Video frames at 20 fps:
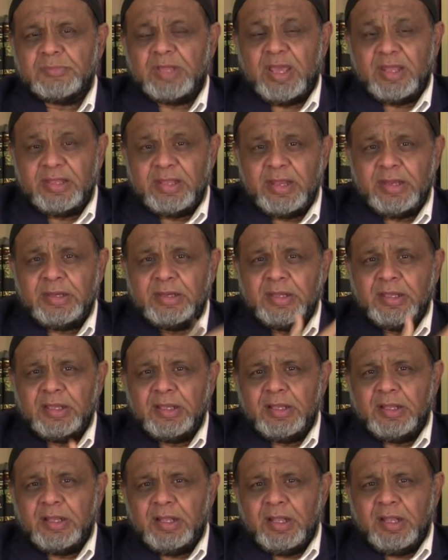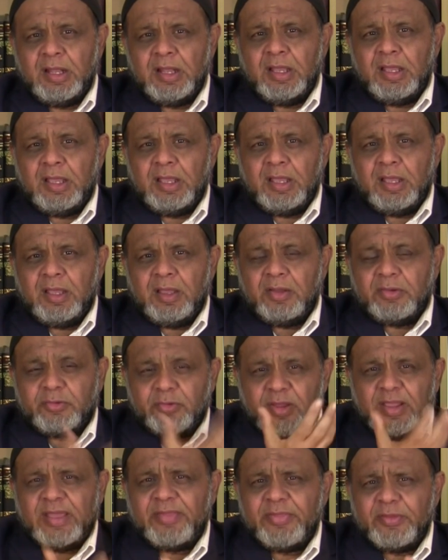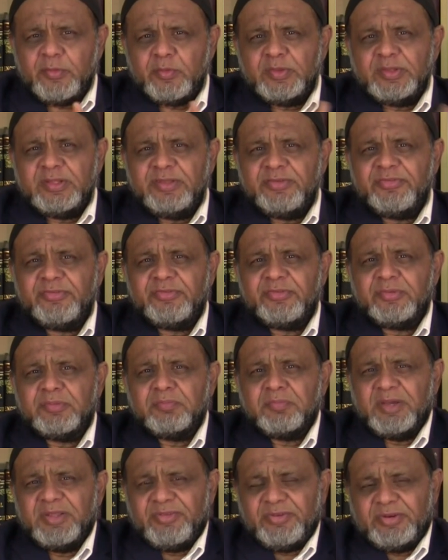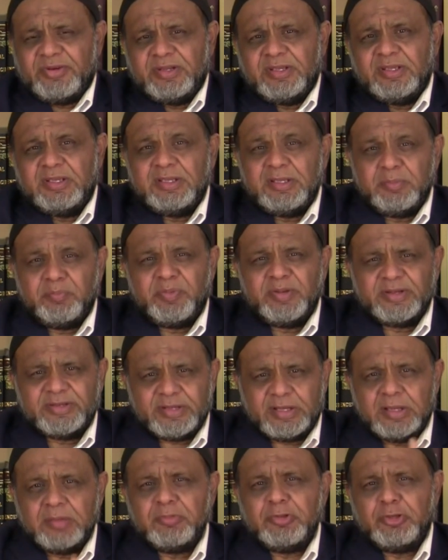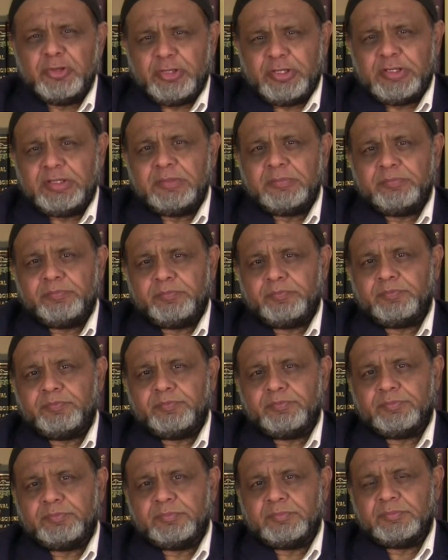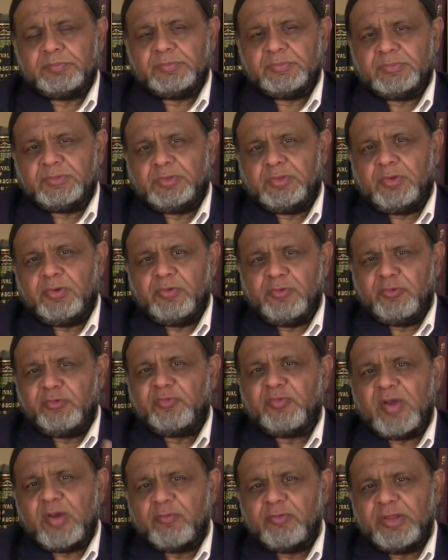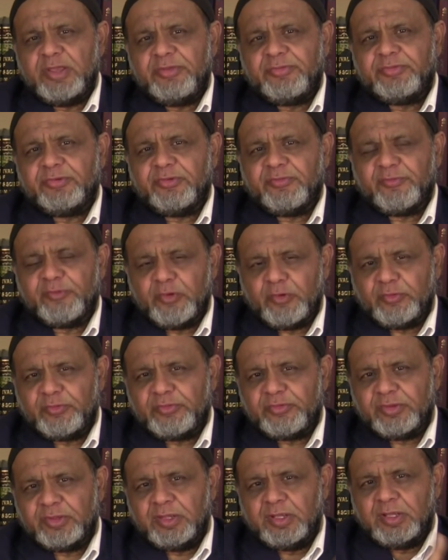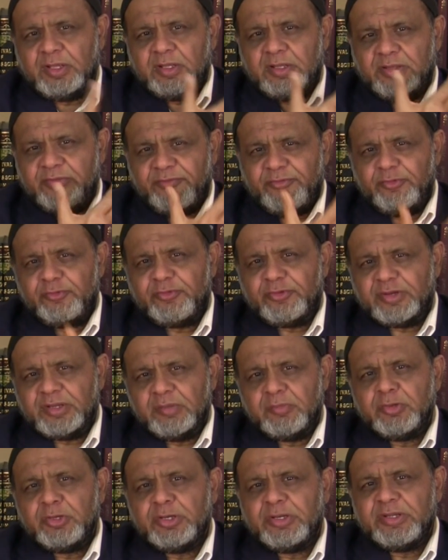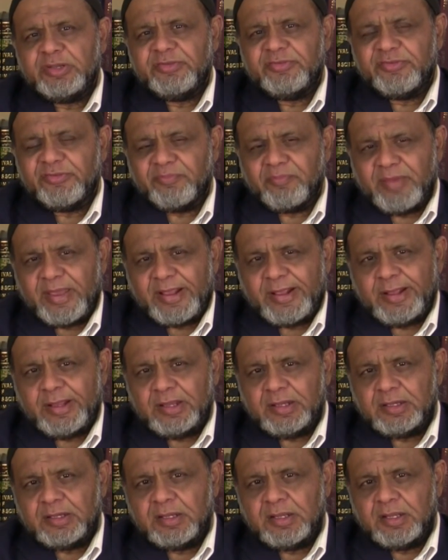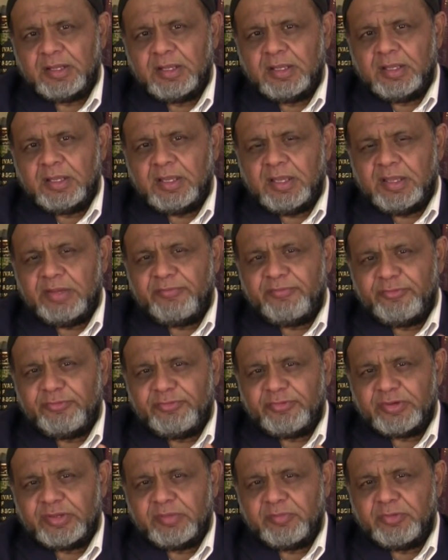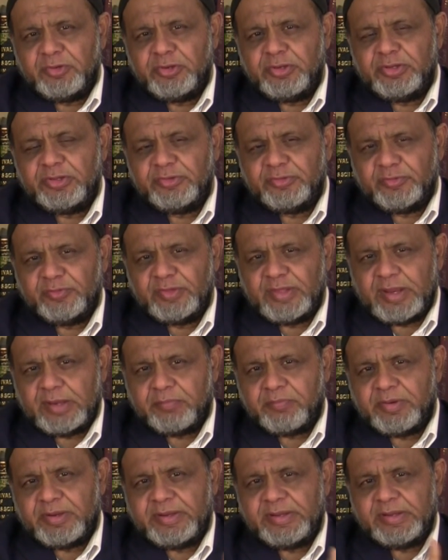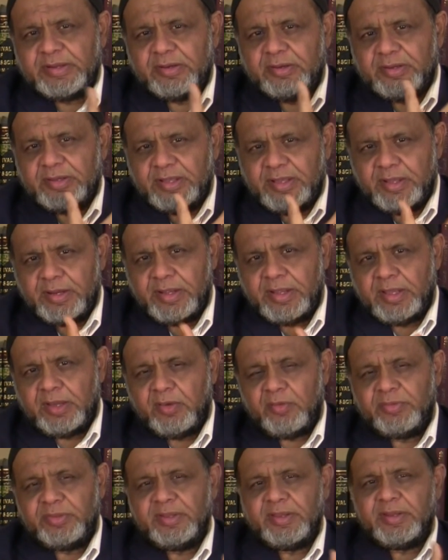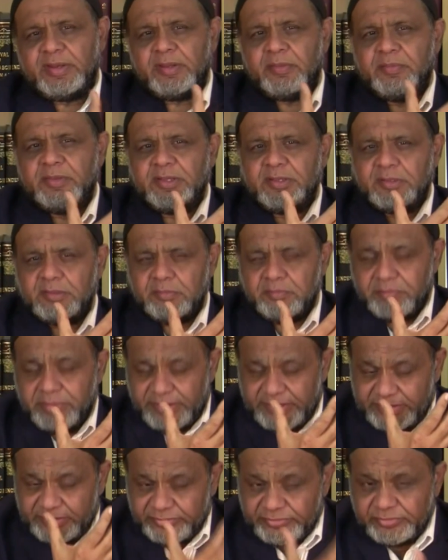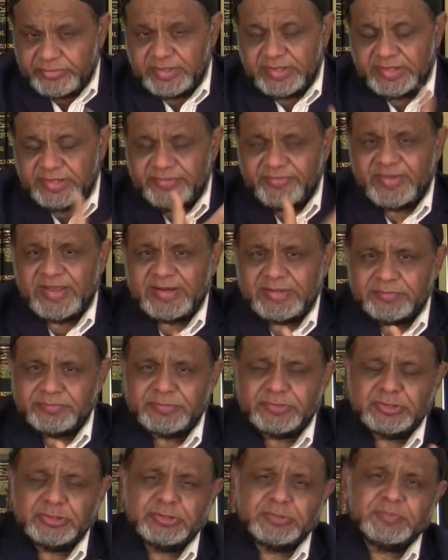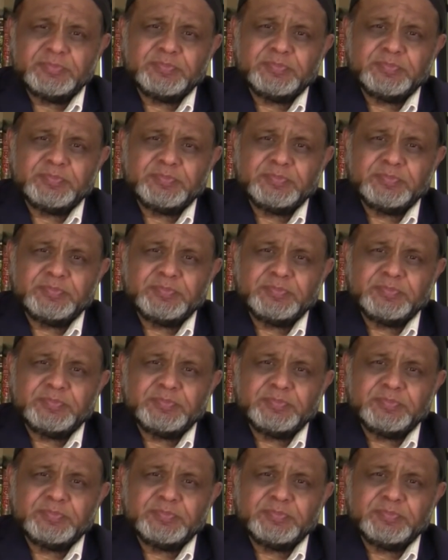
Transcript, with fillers: And then together with his mother, he built a community on whose foundation, of course, the future communities of Mecca and future communities of that particular area of the Arabian Peninsula developed.